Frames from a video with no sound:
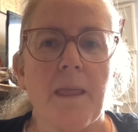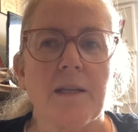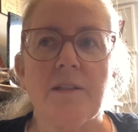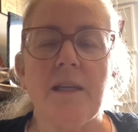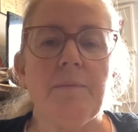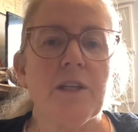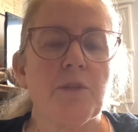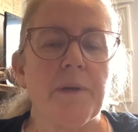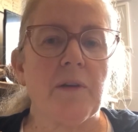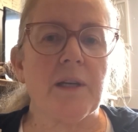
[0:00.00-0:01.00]
I steamed the
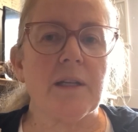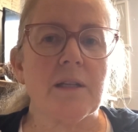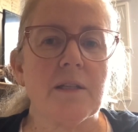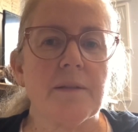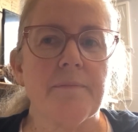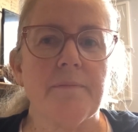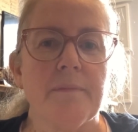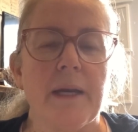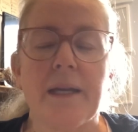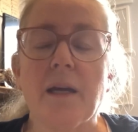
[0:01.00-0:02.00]
asparagus.
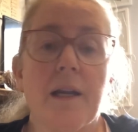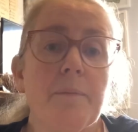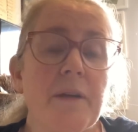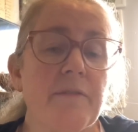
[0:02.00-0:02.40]
I cut up